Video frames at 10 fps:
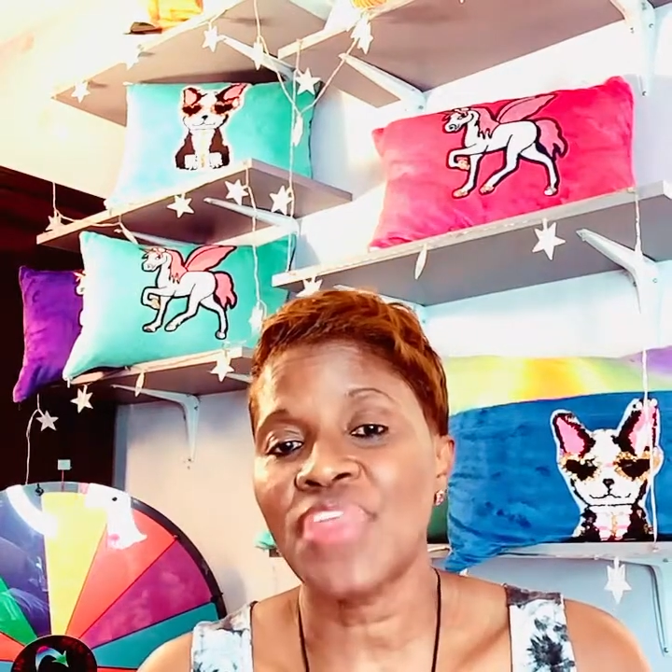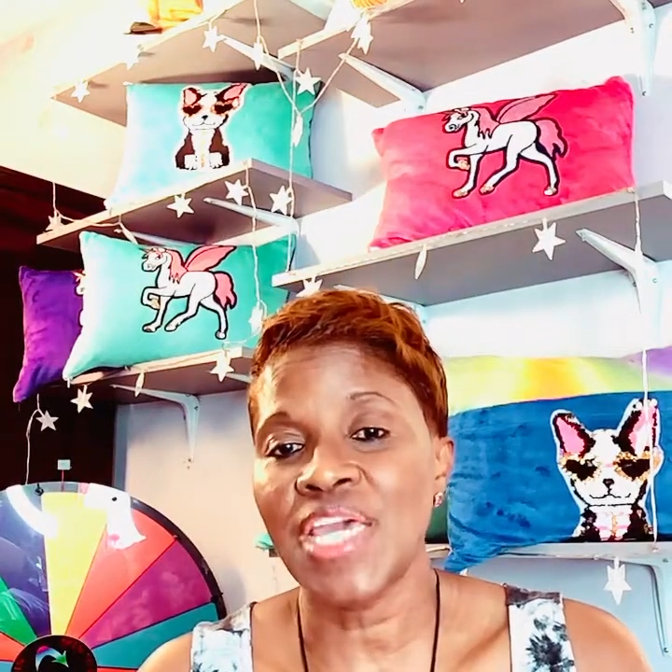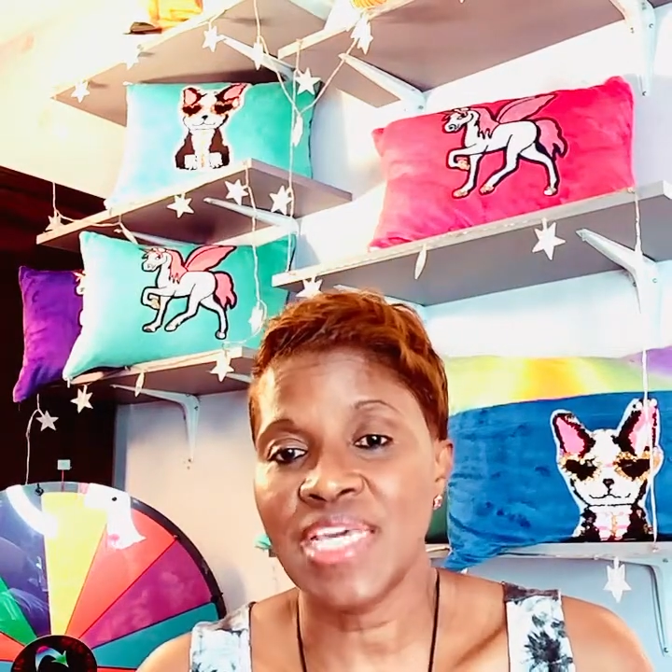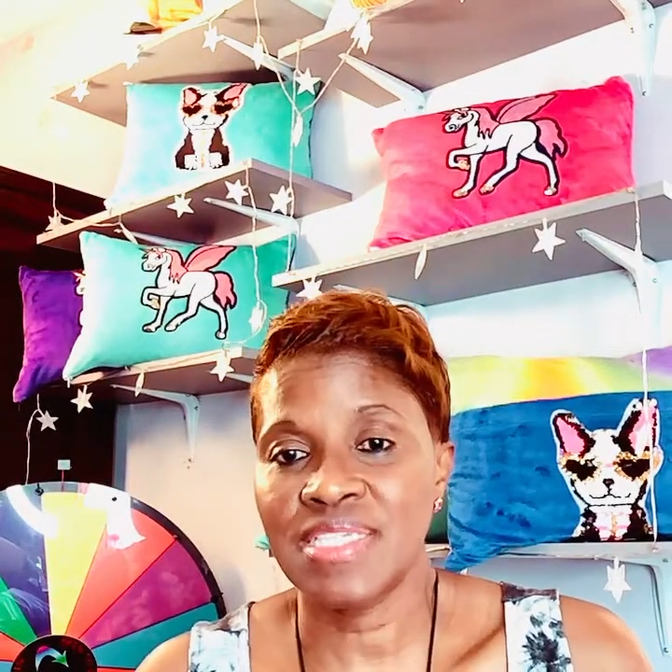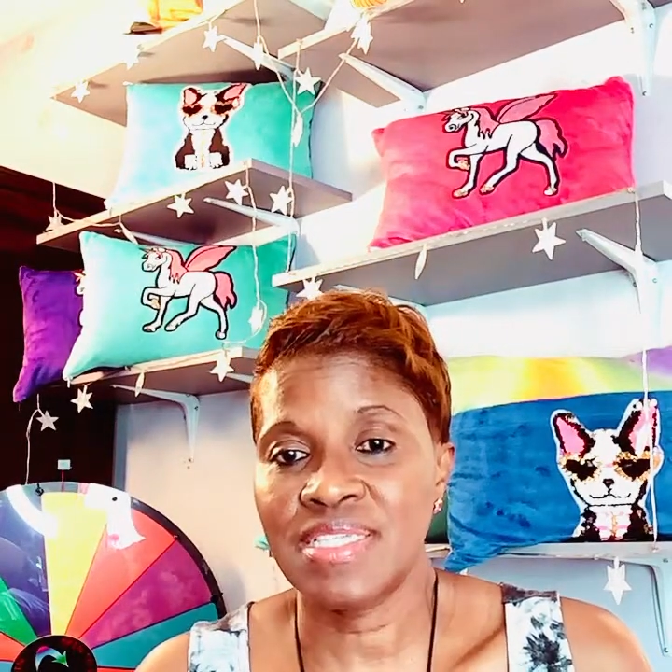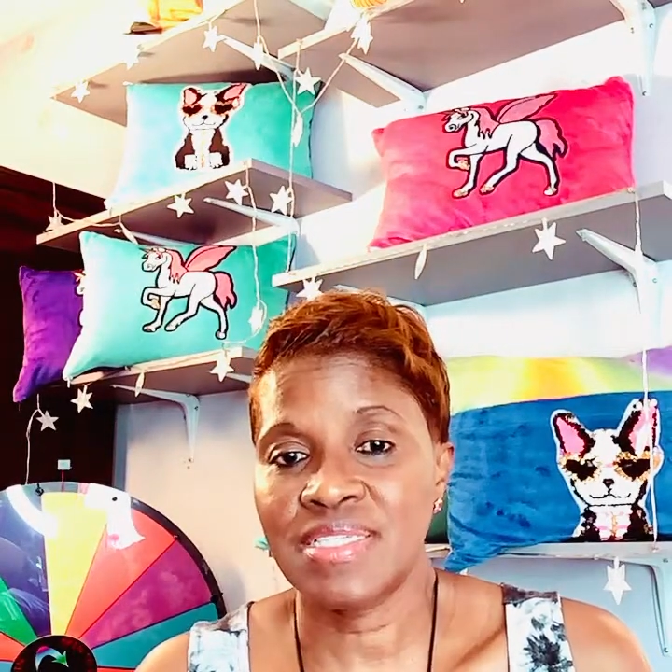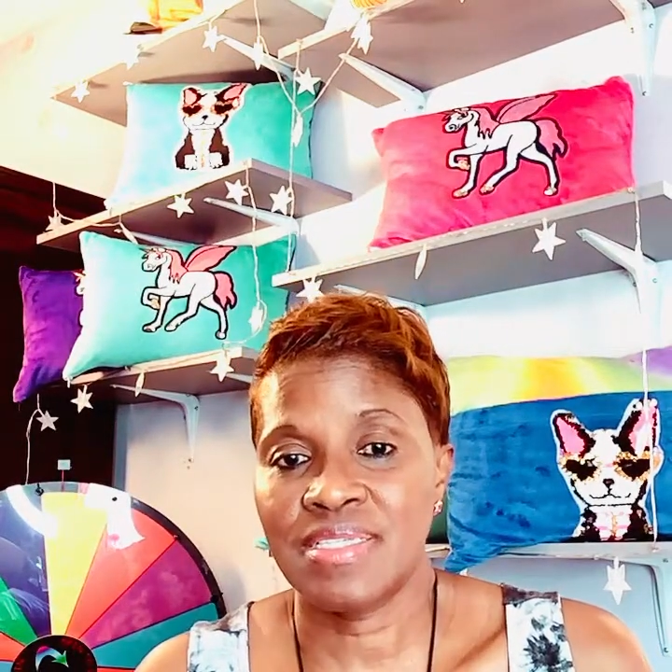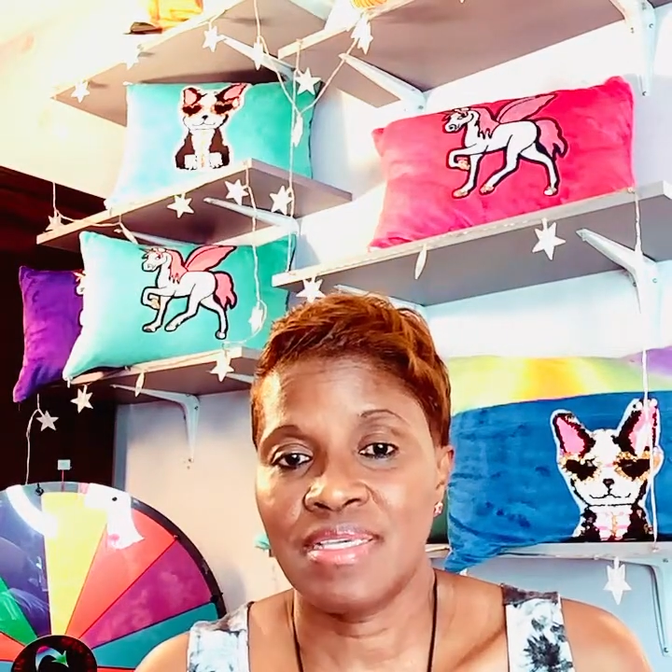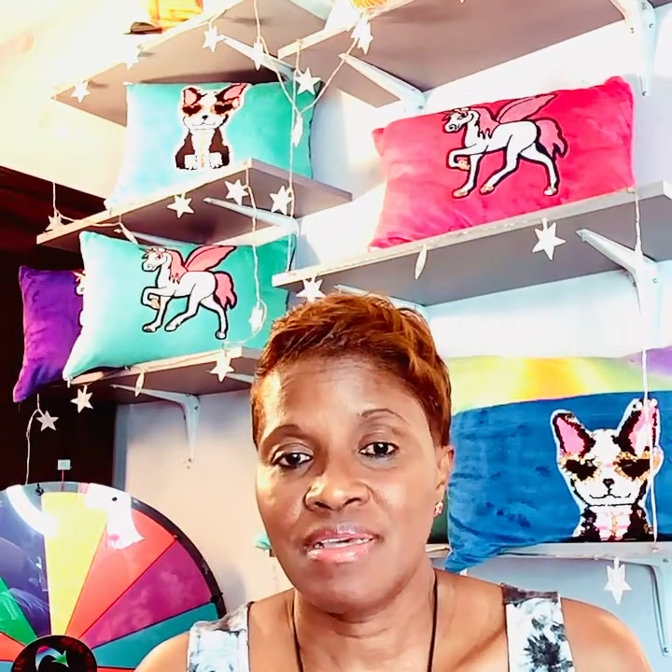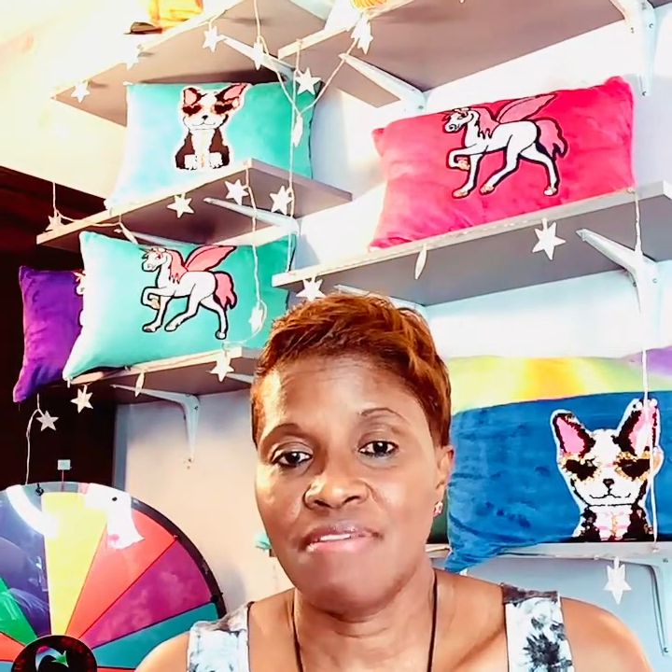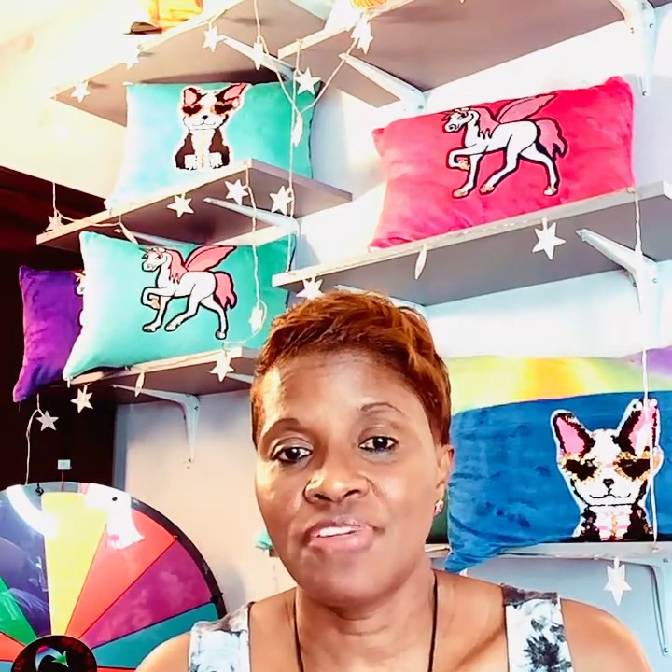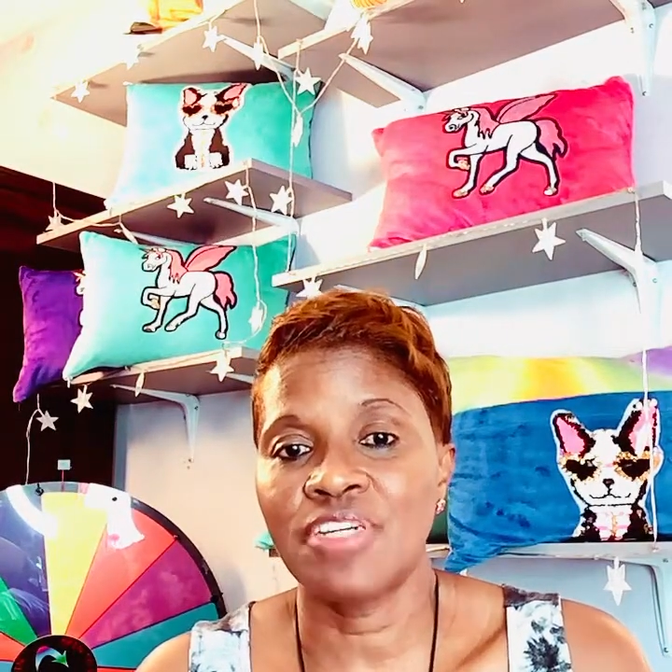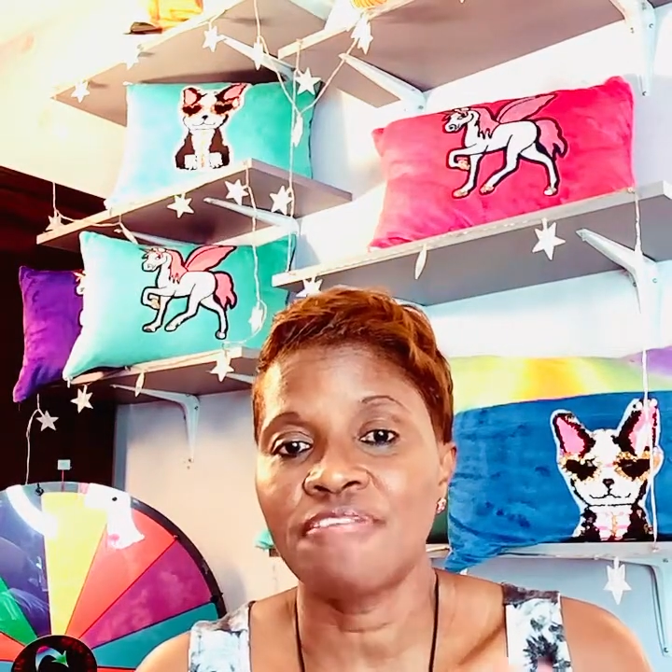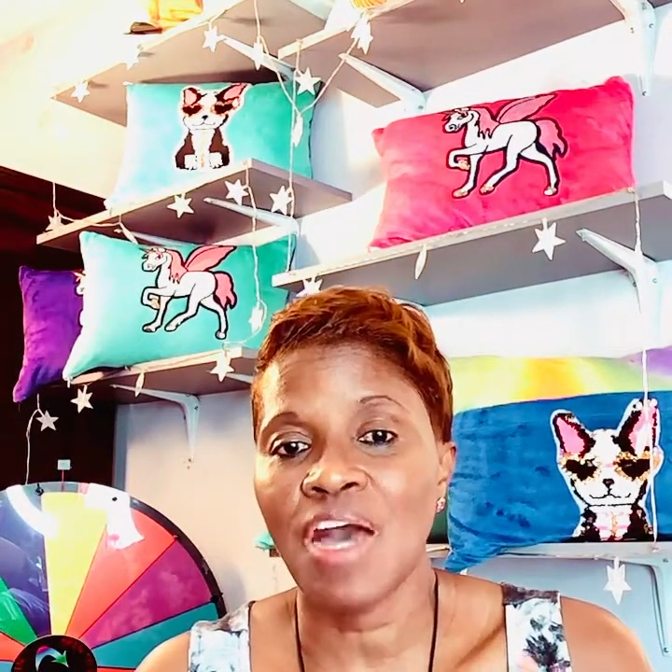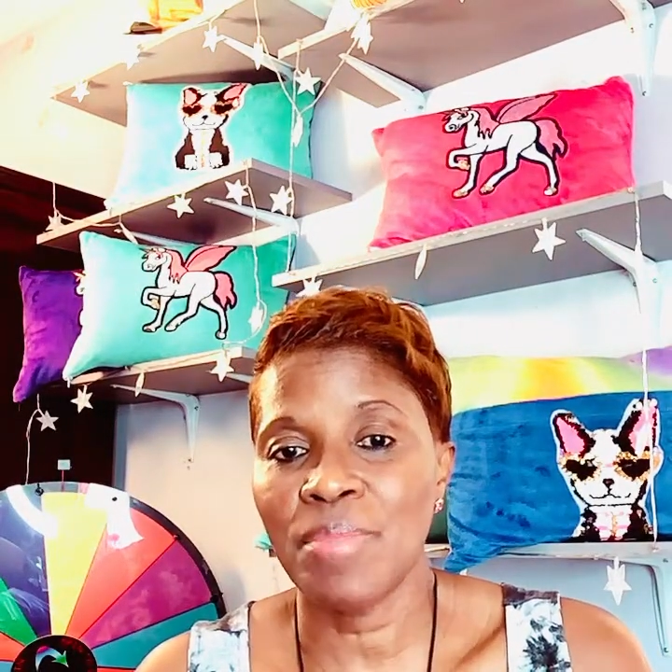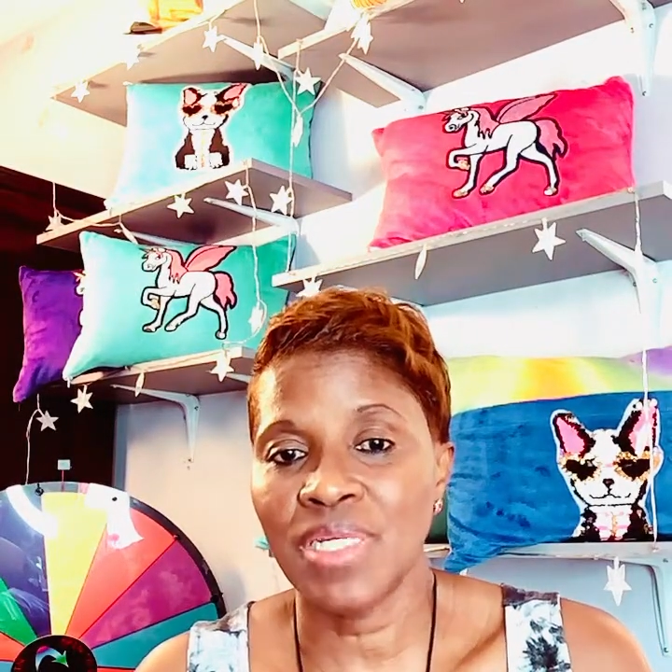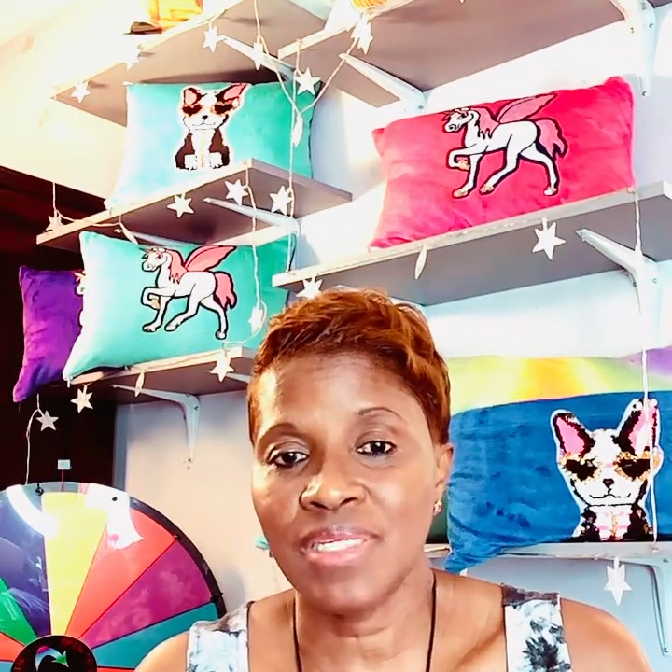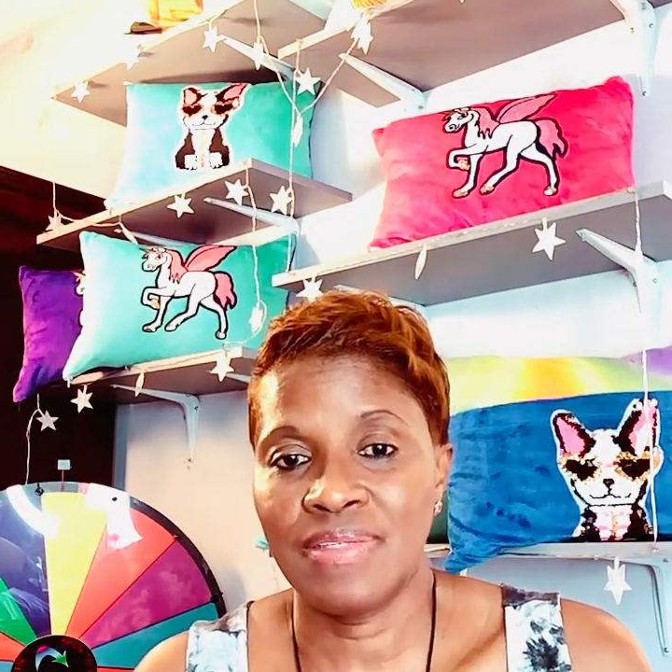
things for the family.